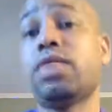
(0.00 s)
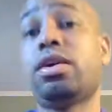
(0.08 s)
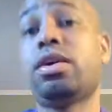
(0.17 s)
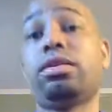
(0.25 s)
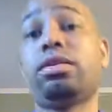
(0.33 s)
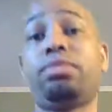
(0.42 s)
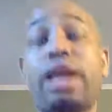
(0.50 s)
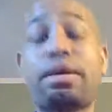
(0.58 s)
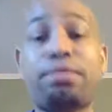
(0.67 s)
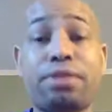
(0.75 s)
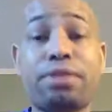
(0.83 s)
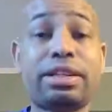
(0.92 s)
We have a
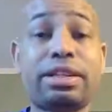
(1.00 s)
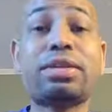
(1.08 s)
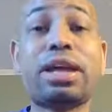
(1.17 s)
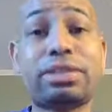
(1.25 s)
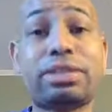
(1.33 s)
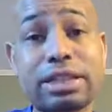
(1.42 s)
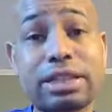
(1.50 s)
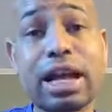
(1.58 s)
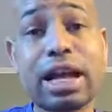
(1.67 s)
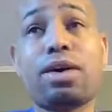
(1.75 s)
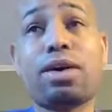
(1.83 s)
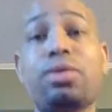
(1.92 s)
friend that's
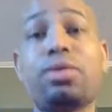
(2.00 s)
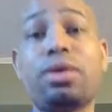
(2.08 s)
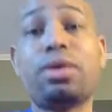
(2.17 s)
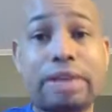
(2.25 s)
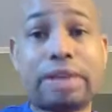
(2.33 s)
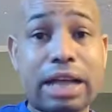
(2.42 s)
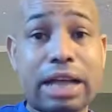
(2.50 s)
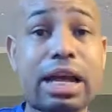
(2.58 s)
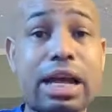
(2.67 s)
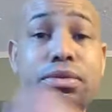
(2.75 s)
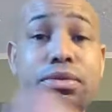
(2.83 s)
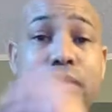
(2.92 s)
how
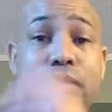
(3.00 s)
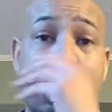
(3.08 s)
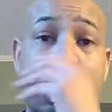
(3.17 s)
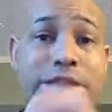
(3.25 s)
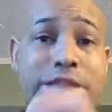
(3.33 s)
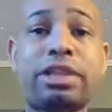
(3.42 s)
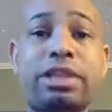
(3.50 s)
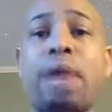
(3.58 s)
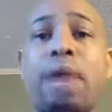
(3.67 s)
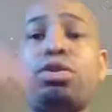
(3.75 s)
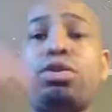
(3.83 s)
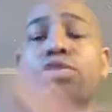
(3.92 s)
the
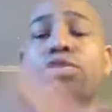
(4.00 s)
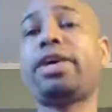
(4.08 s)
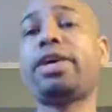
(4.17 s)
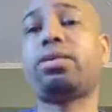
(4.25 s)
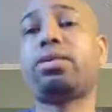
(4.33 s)
dominoes fell.